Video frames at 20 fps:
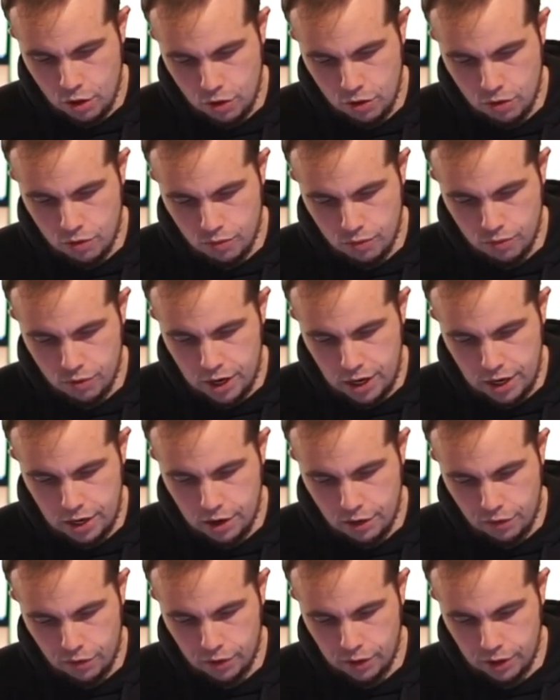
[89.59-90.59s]
three
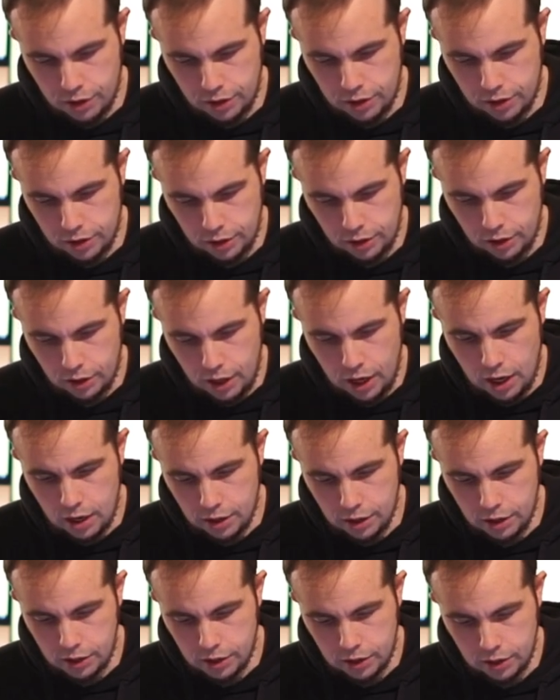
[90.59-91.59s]
different
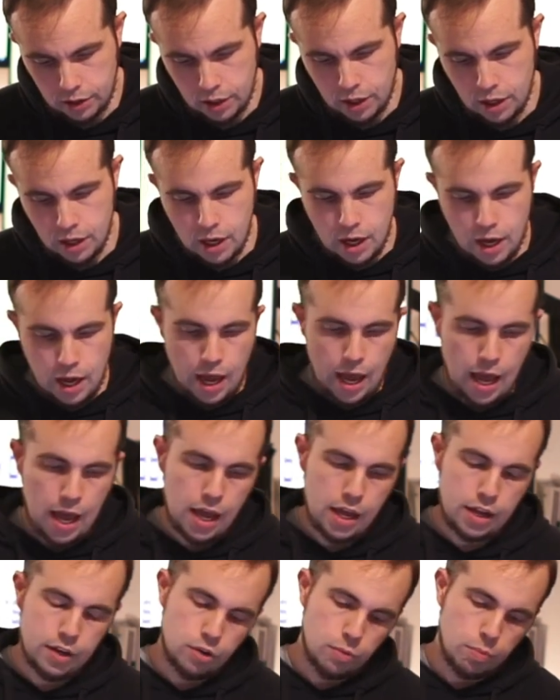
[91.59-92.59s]
colors,
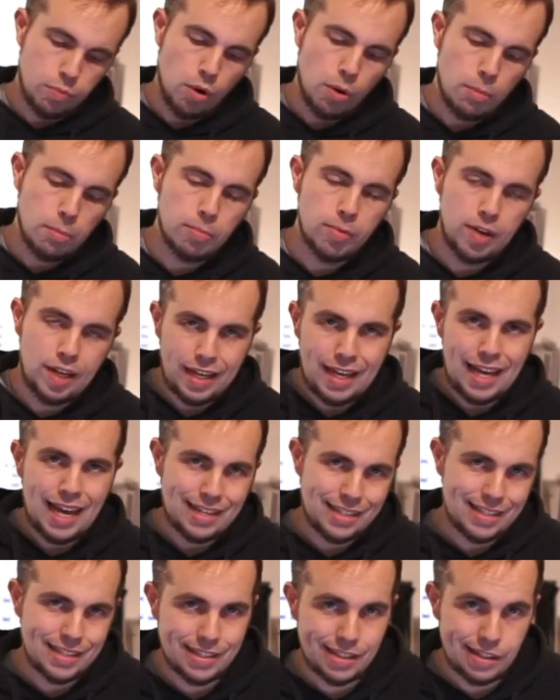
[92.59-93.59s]
and you probably
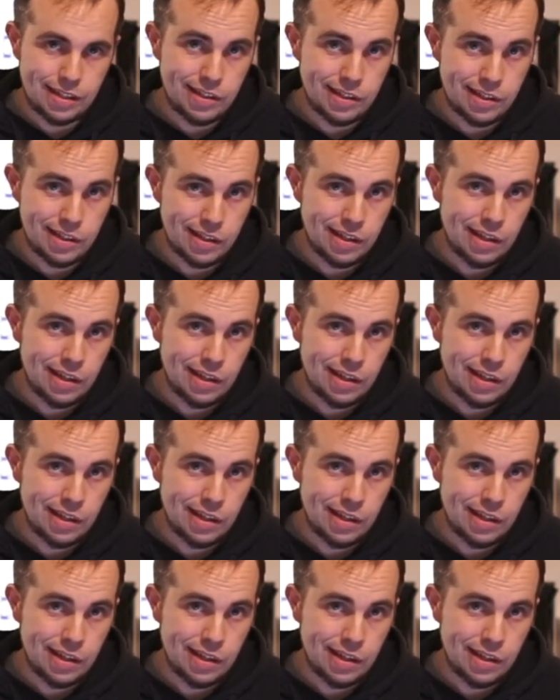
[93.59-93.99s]
guessed it.